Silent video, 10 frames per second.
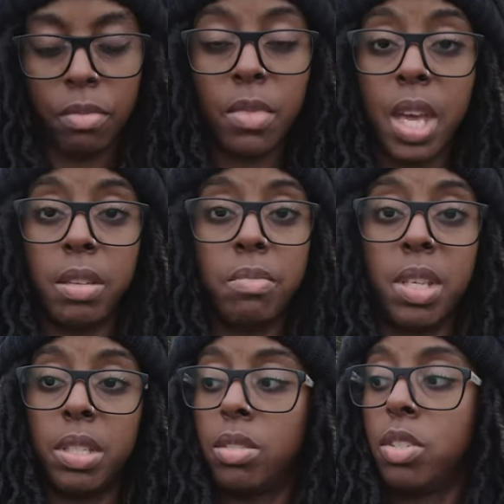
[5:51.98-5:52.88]
yeah,
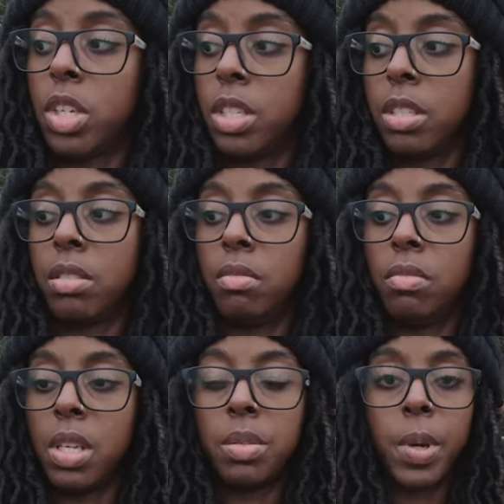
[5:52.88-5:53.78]
it's
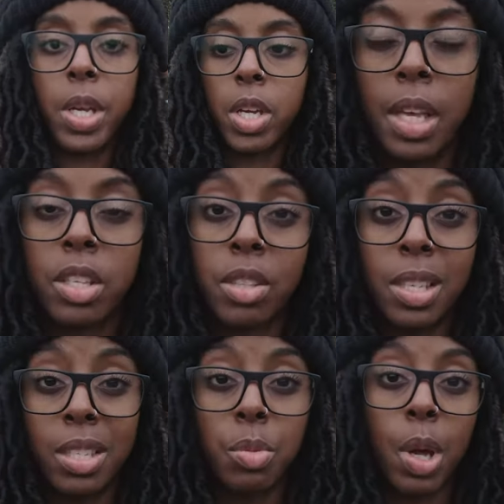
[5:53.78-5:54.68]
pretty good. So
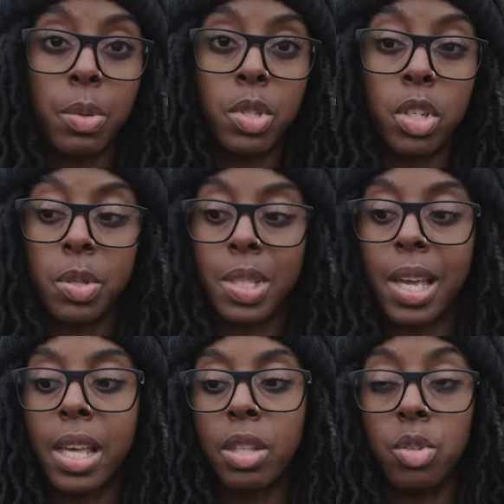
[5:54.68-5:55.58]
this is what I would use to
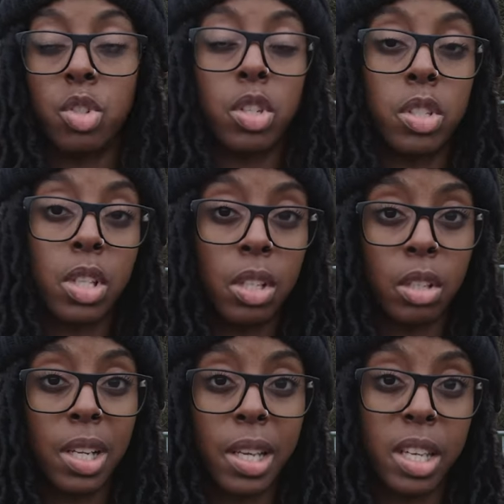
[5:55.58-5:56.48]
get those shots that
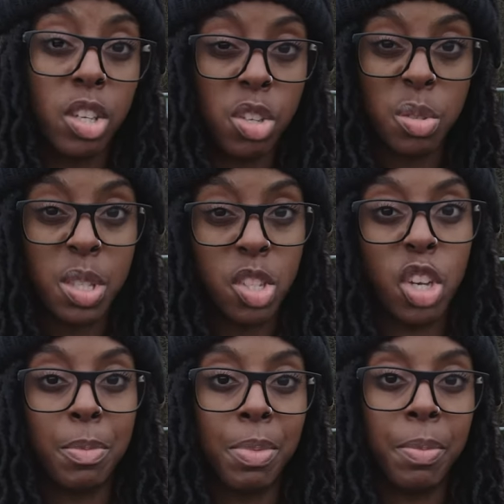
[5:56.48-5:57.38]
look like you used a jib.